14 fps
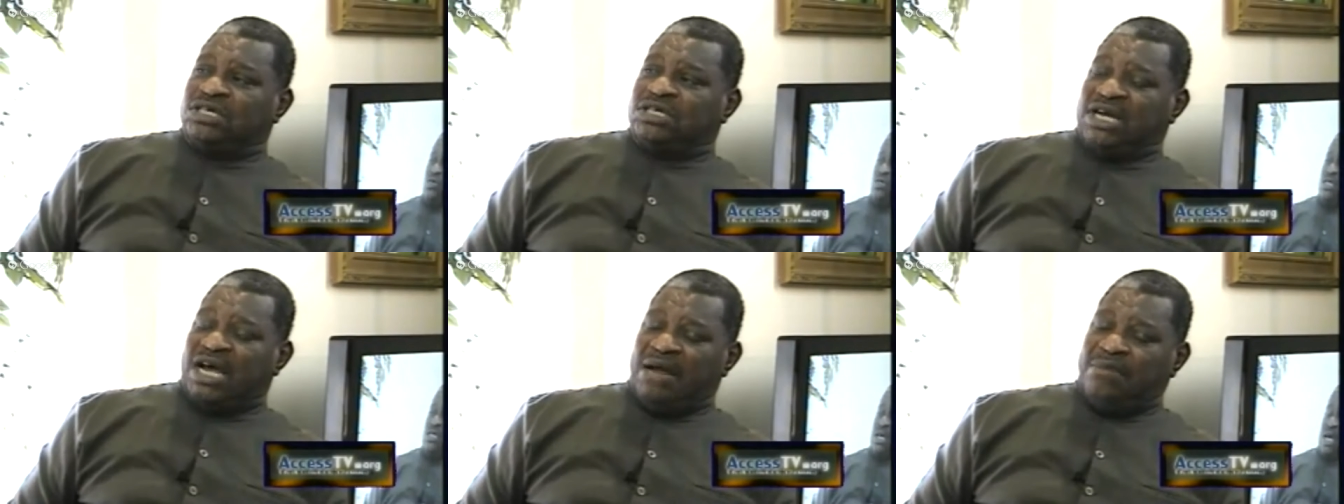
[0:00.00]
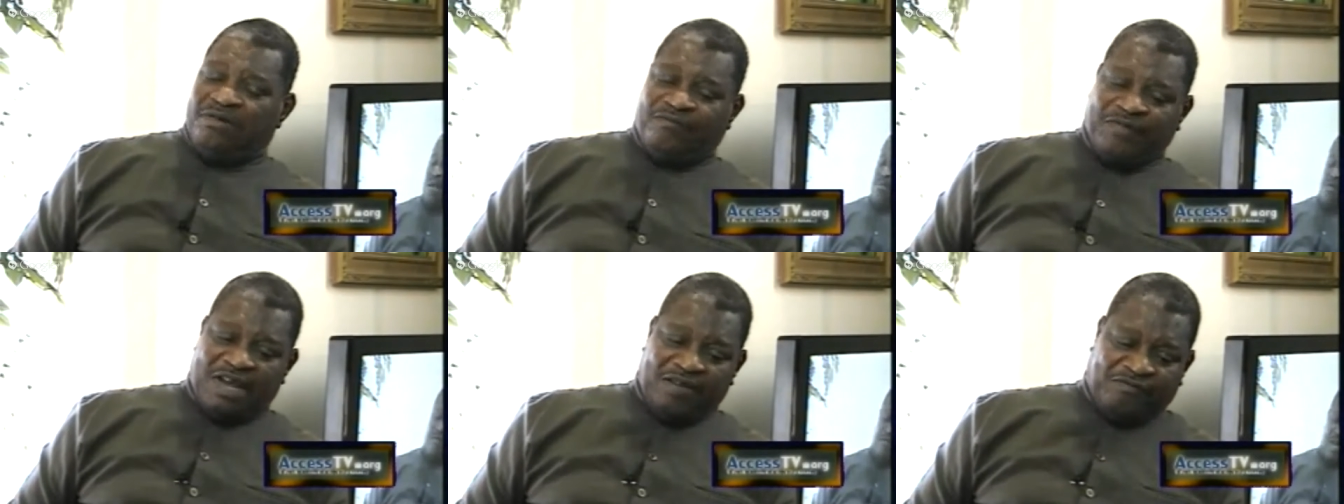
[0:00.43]
the time
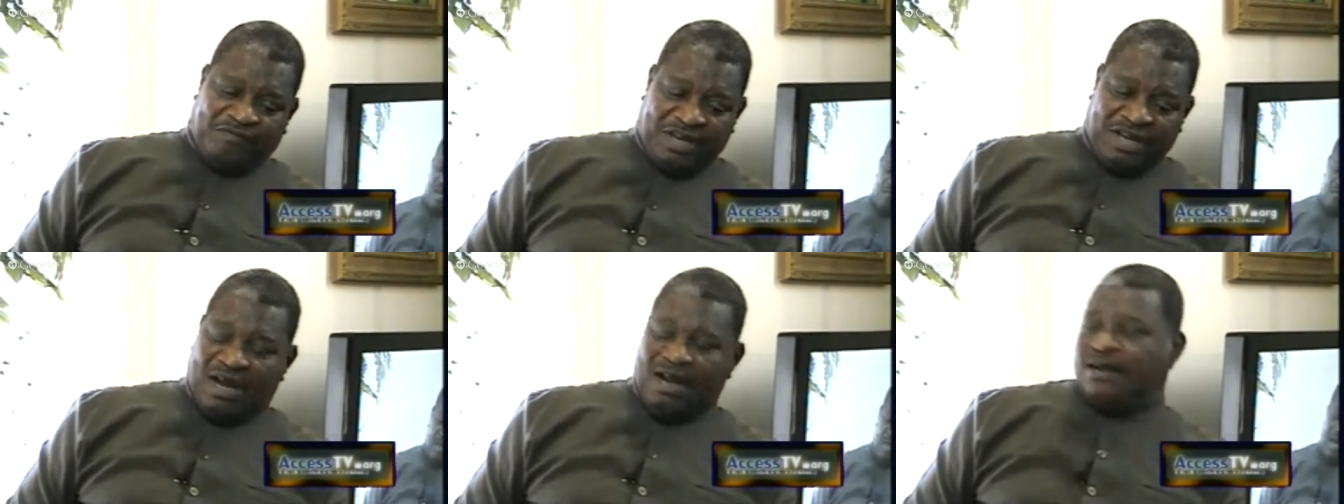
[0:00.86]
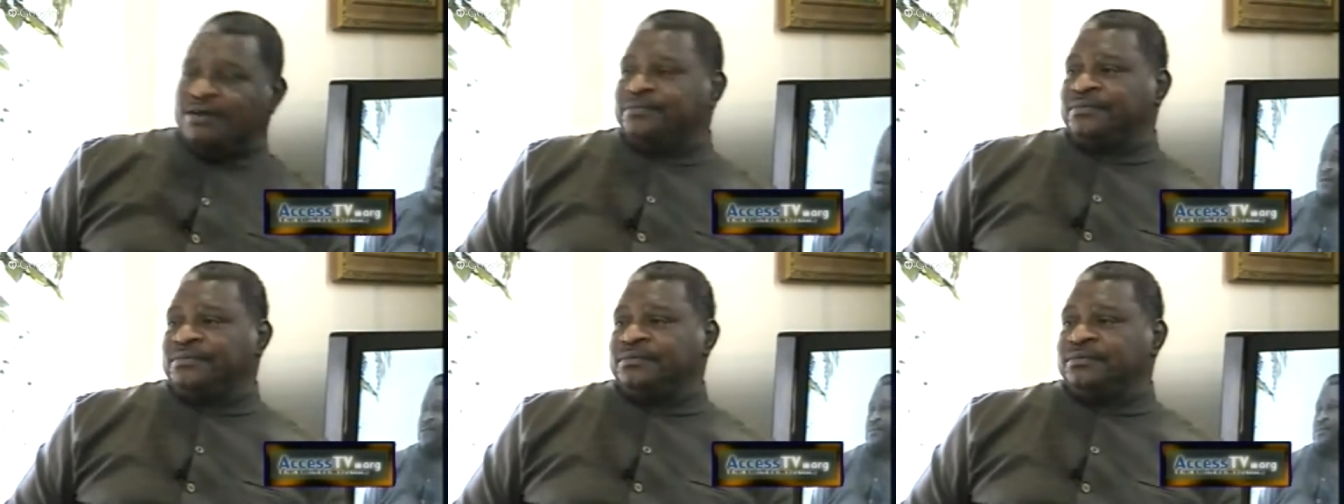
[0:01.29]
of FDR,
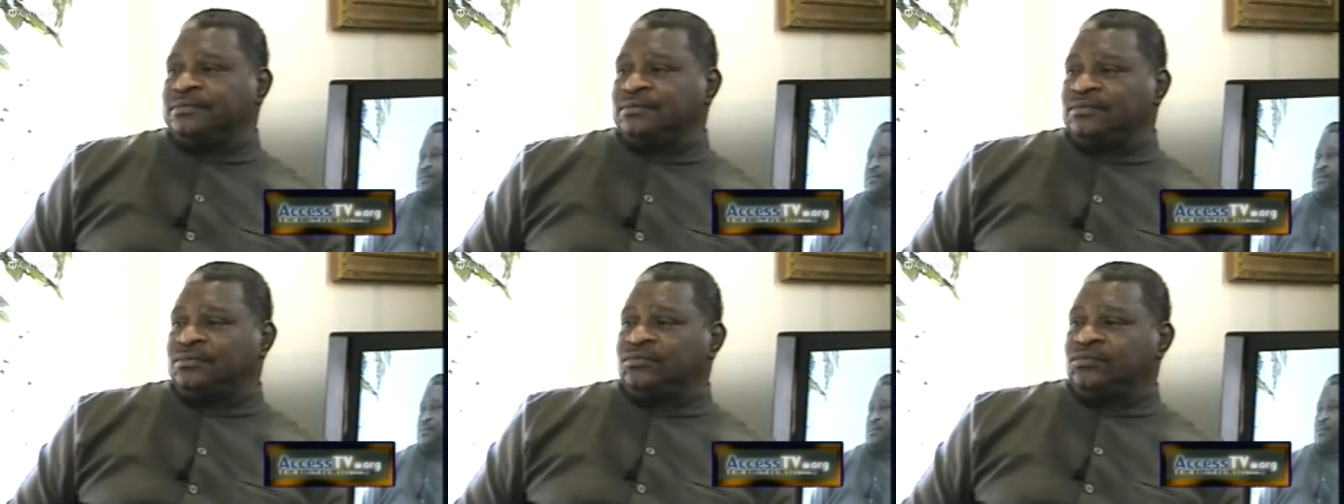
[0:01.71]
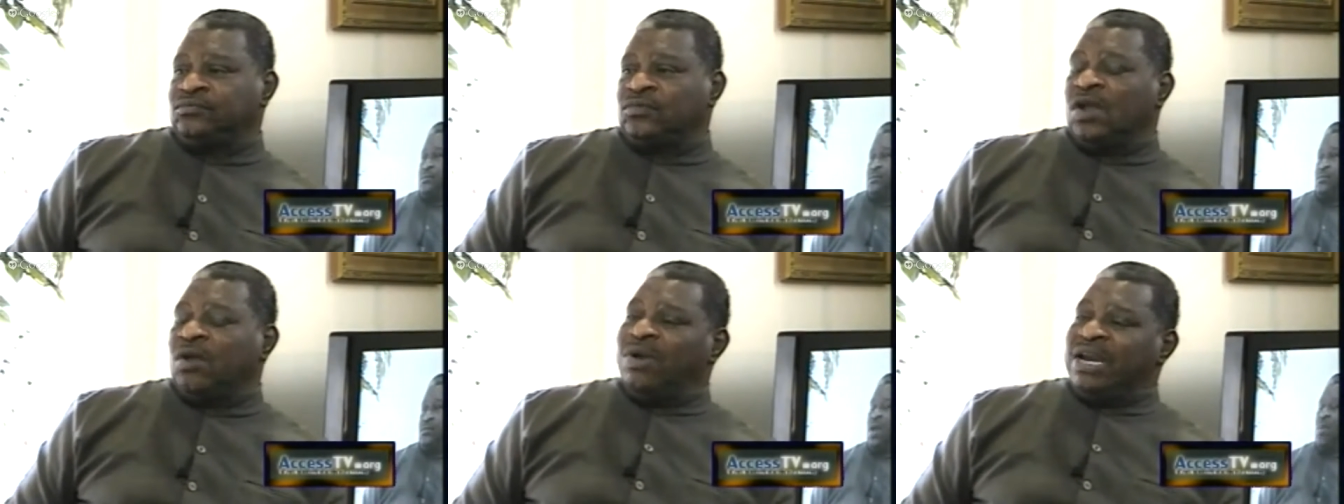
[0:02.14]

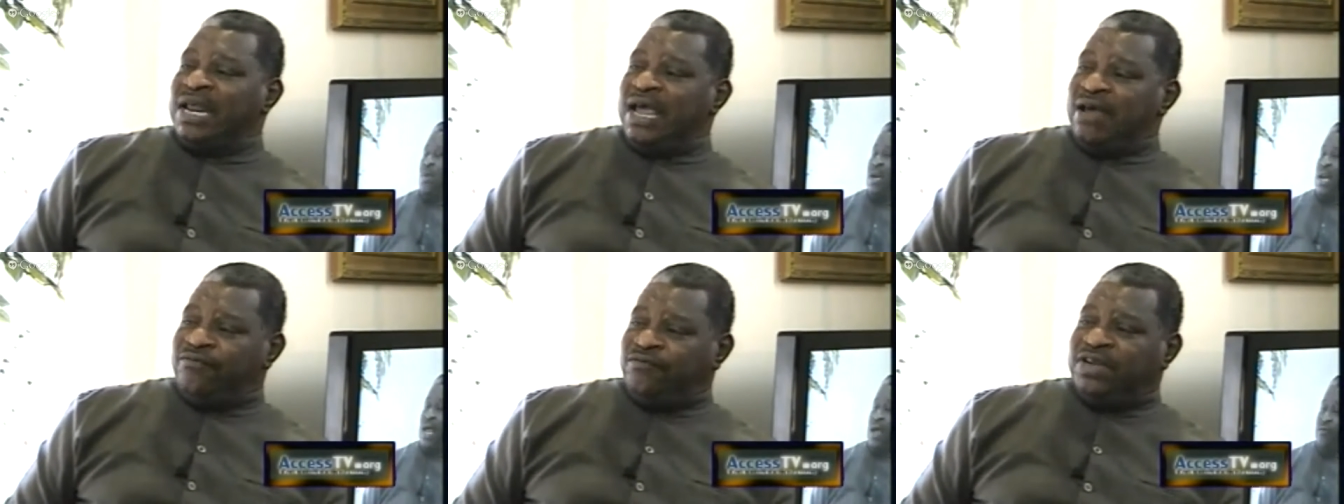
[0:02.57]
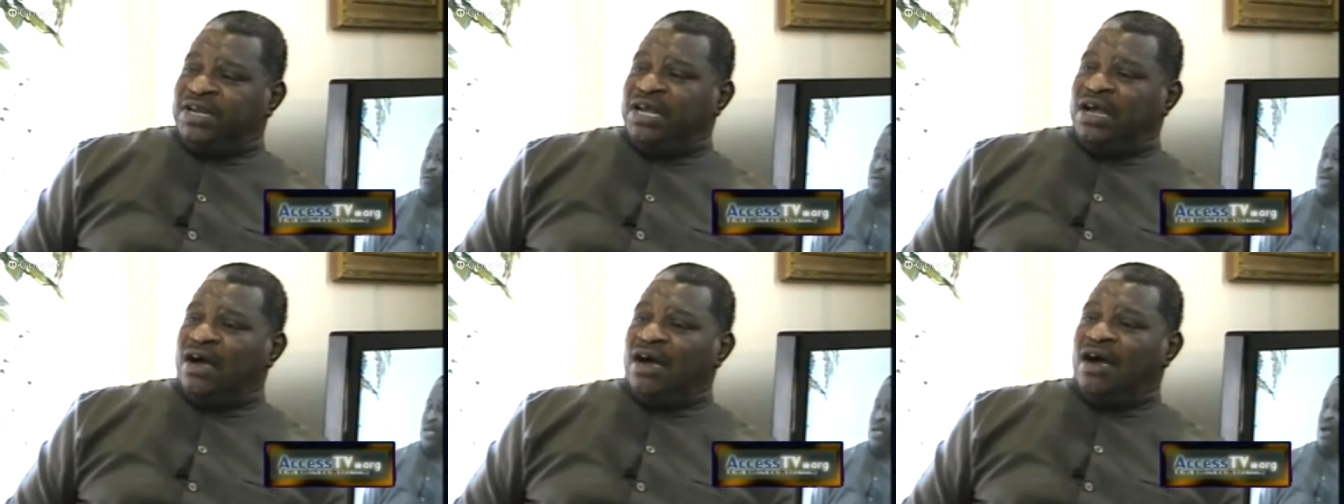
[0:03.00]
when
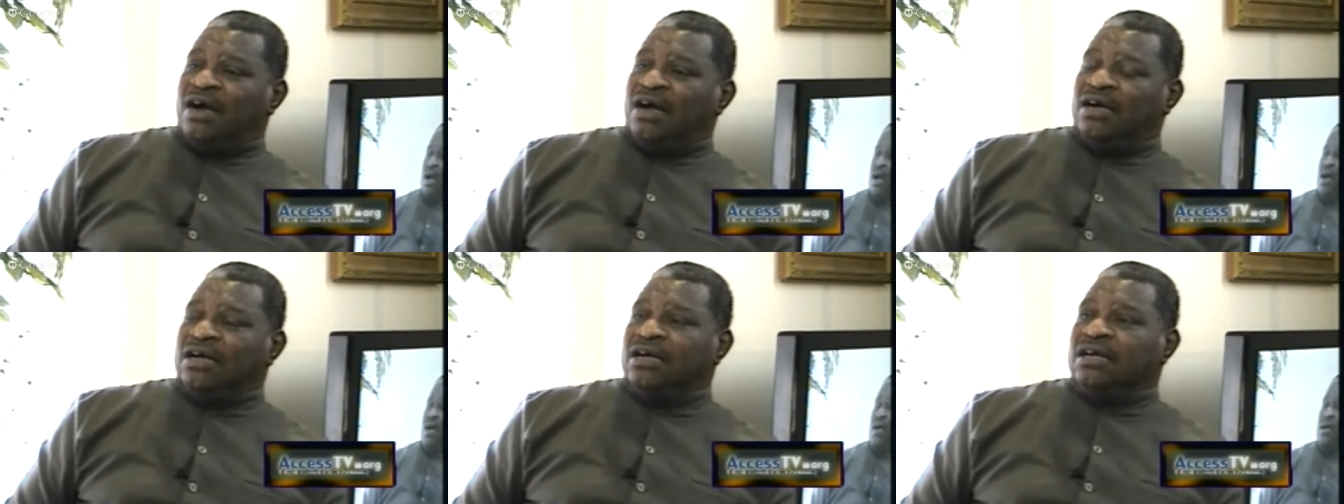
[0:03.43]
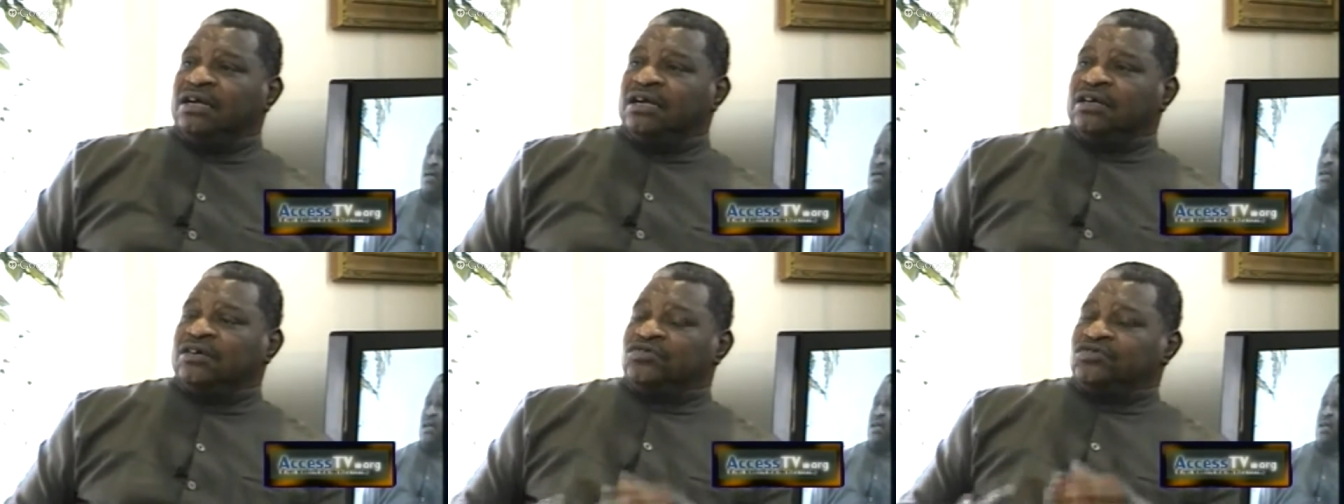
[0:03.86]
FDR
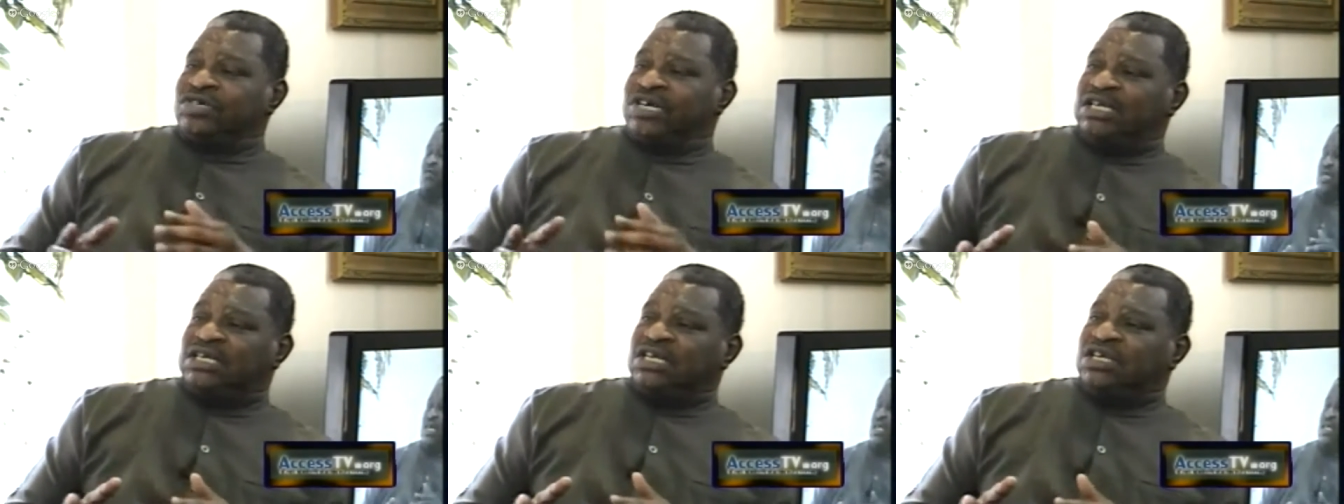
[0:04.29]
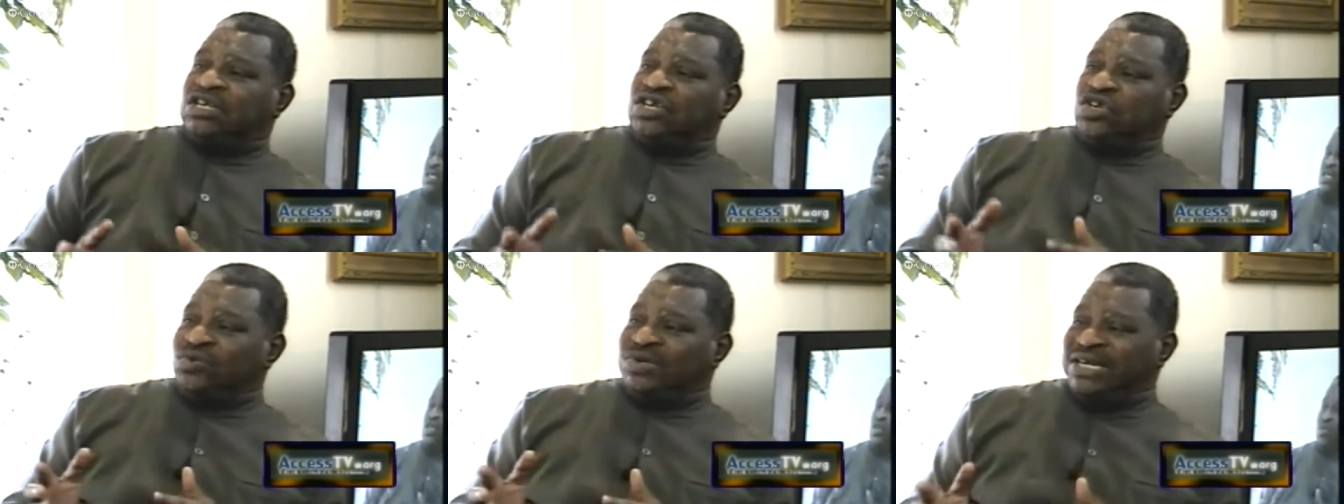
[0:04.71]
created the
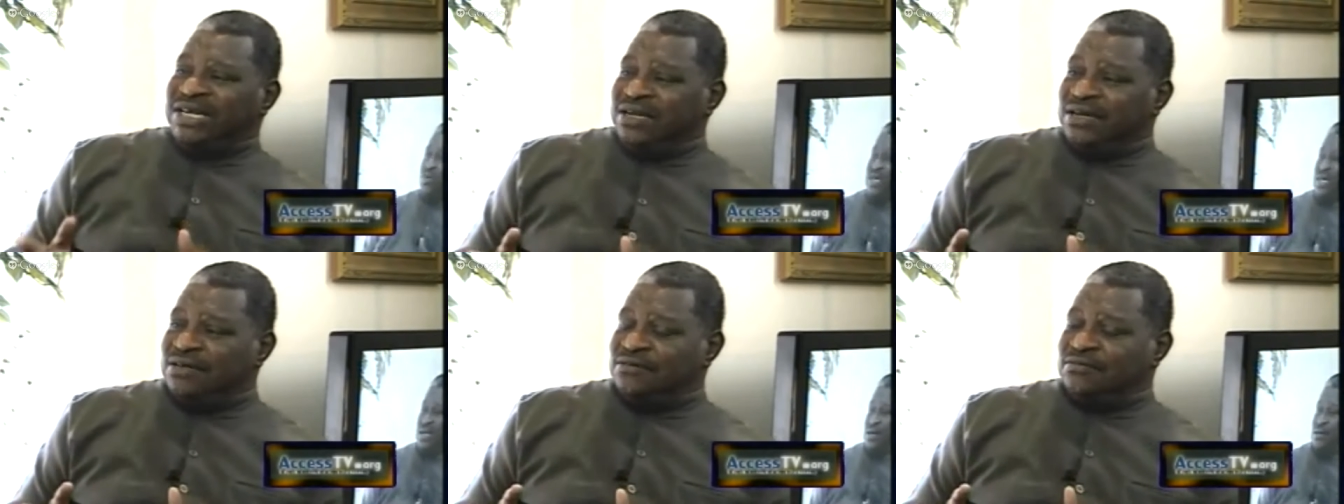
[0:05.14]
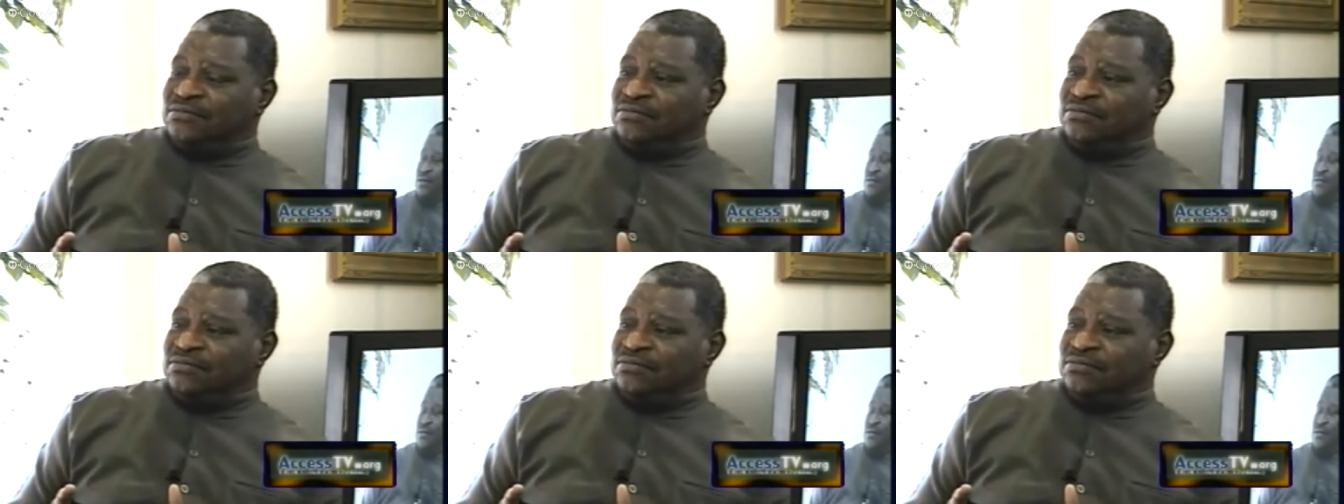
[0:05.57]
New Deal,